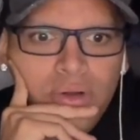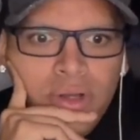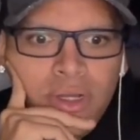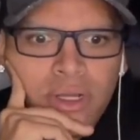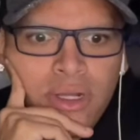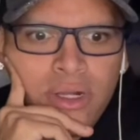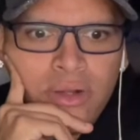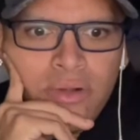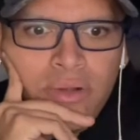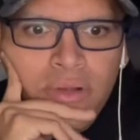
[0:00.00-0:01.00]
Okay.
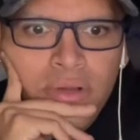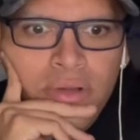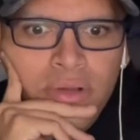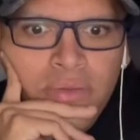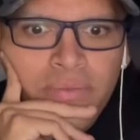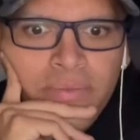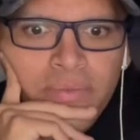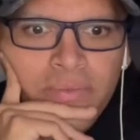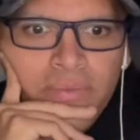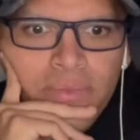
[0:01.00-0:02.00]

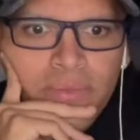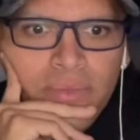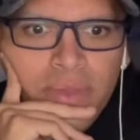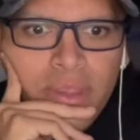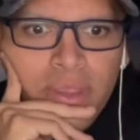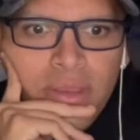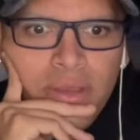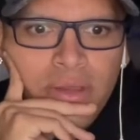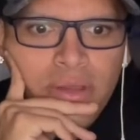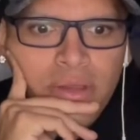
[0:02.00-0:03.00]
Go on and give me a
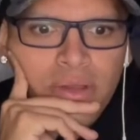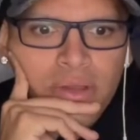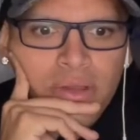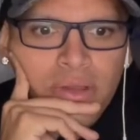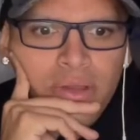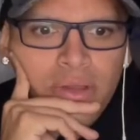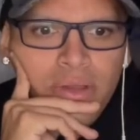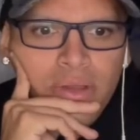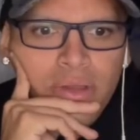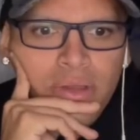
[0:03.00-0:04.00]
yes.
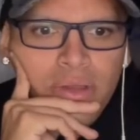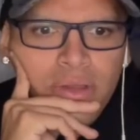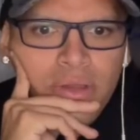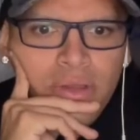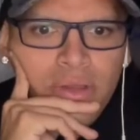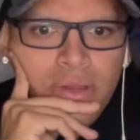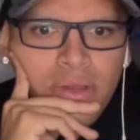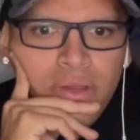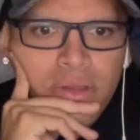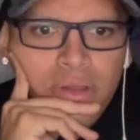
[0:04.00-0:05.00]
It's just that
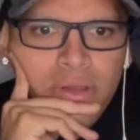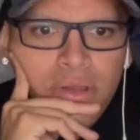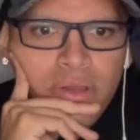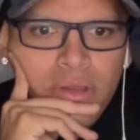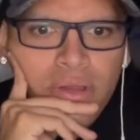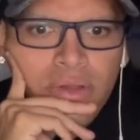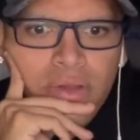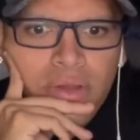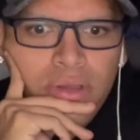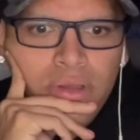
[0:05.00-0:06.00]
I want to be
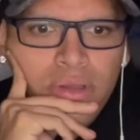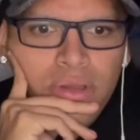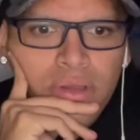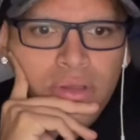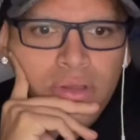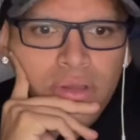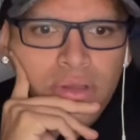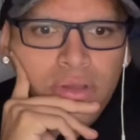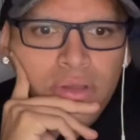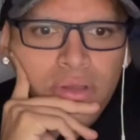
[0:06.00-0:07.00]
something more than your friend.
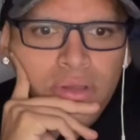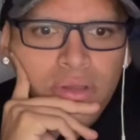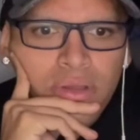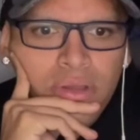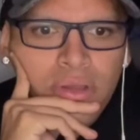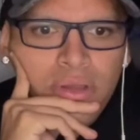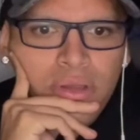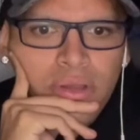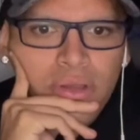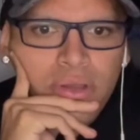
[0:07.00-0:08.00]

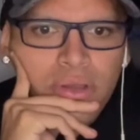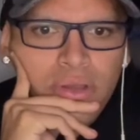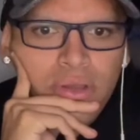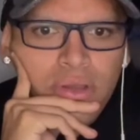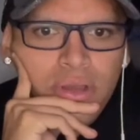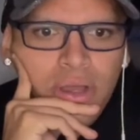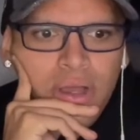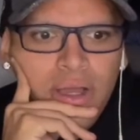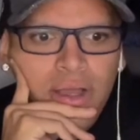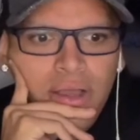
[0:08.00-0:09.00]
Yana is still
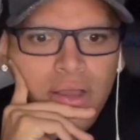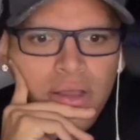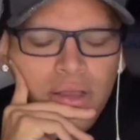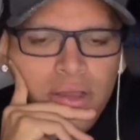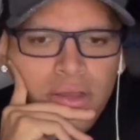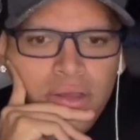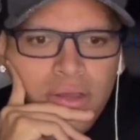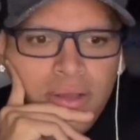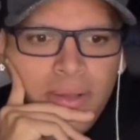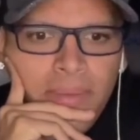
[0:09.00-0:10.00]
huh? all you ever think
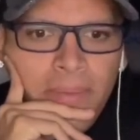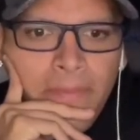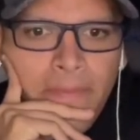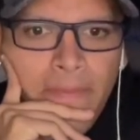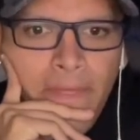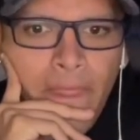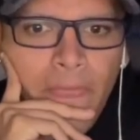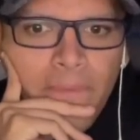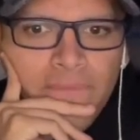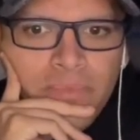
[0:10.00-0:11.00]
about.
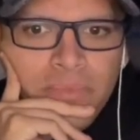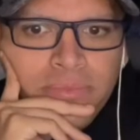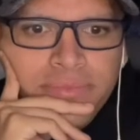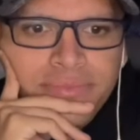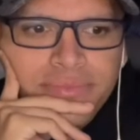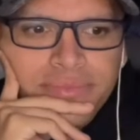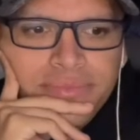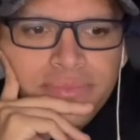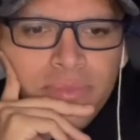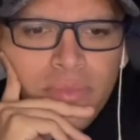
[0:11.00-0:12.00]
Have you thought
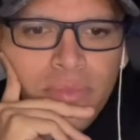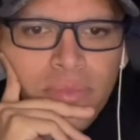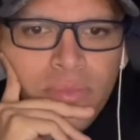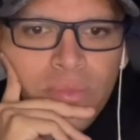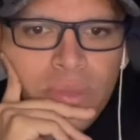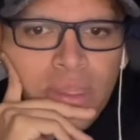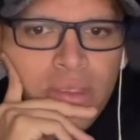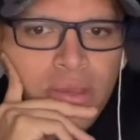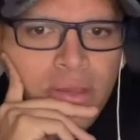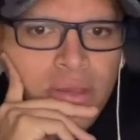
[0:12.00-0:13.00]
about how it makes me feel
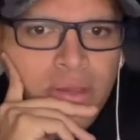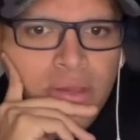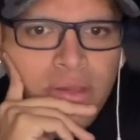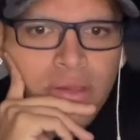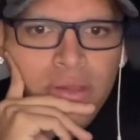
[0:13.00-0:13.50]
to see that?